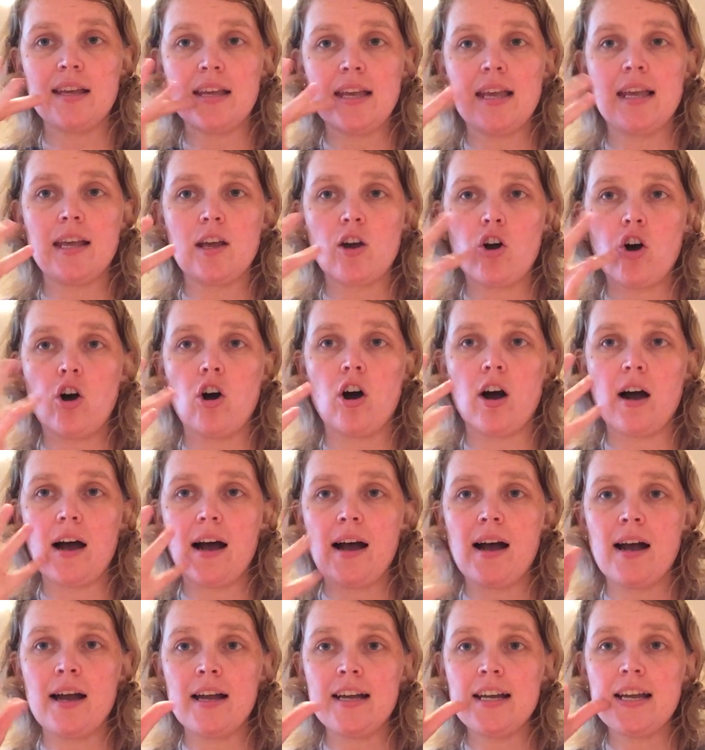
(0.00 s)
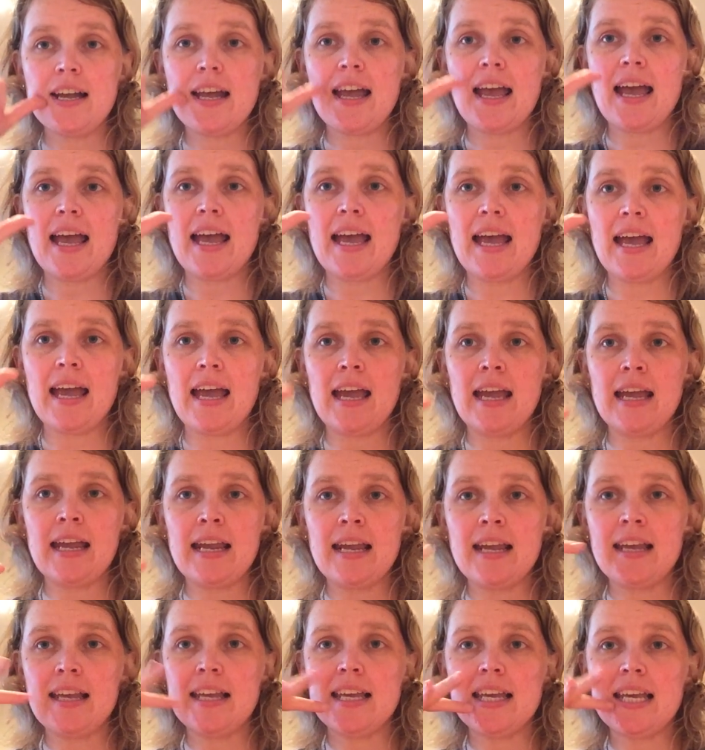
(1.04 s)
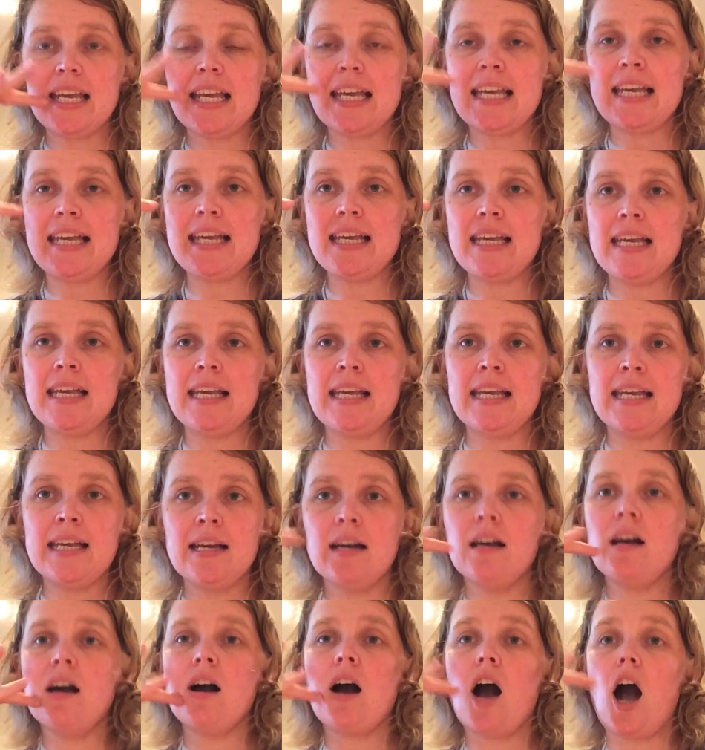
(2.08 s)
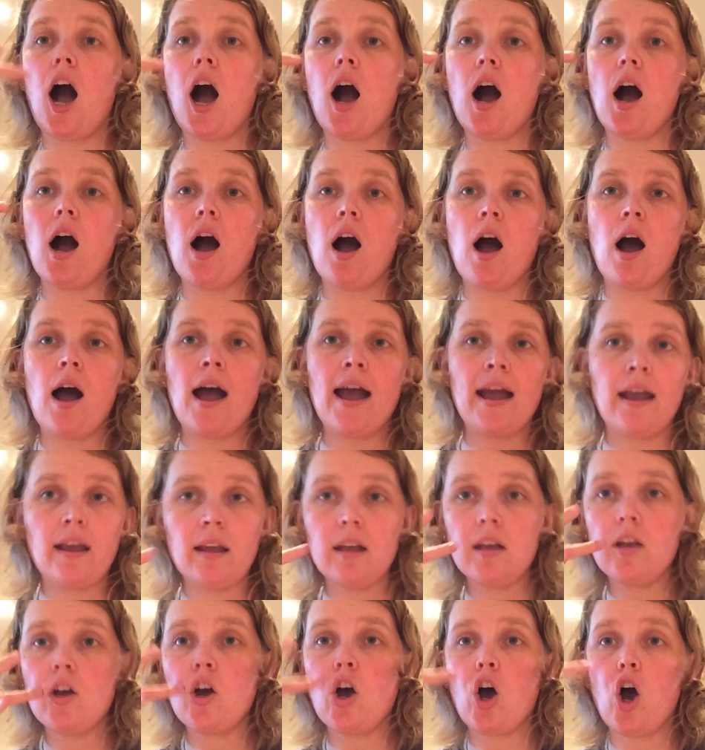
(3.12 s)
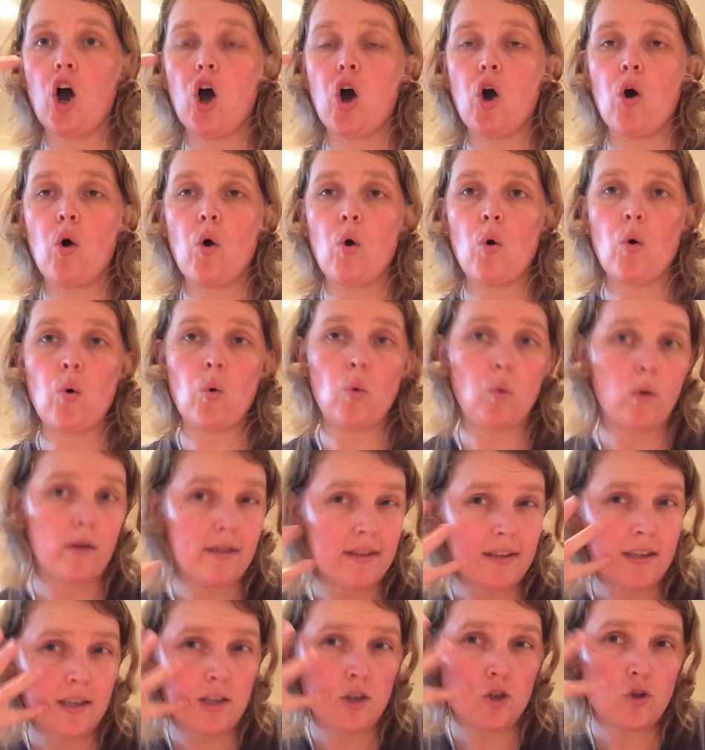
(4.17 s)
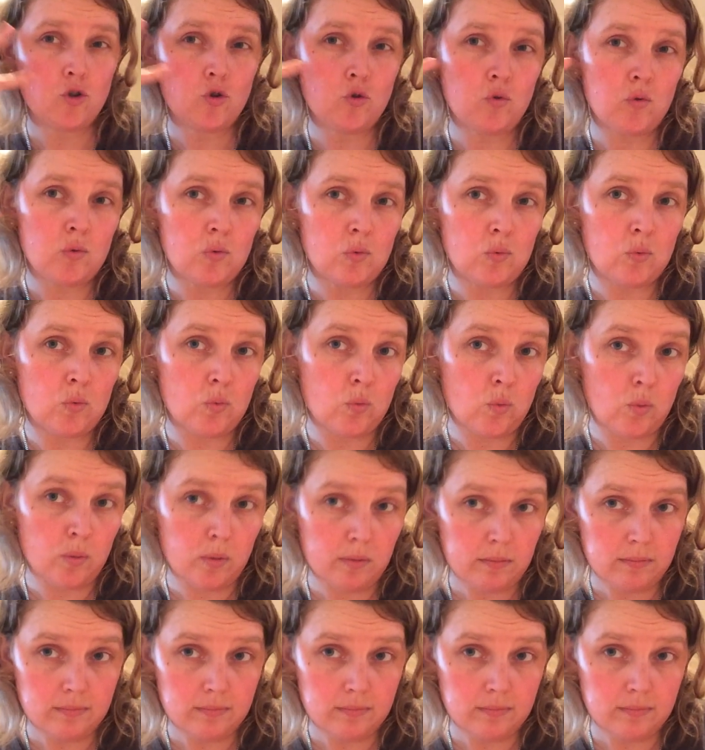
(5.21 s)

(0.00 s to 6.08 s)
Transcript: e, o, A, E, I, O, U.